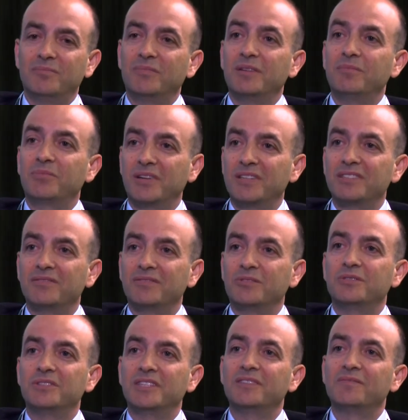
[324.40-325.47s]
impressive
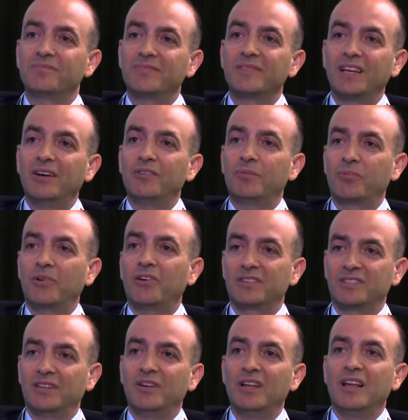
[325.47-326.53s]
to see how the
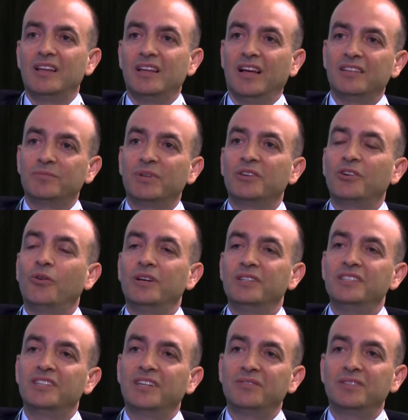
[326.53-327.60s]
progress has been going
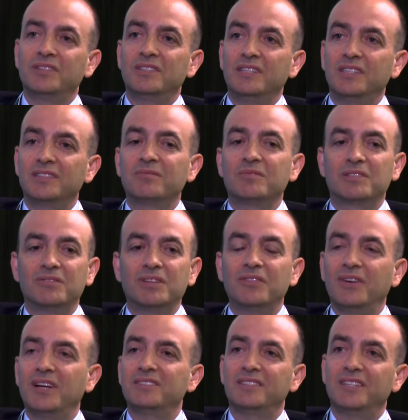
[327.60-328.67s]
year after year. It's very
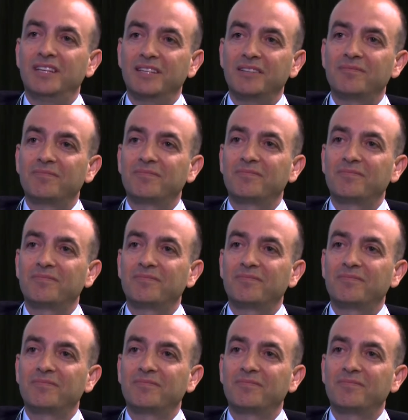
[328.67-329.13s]
fascinating.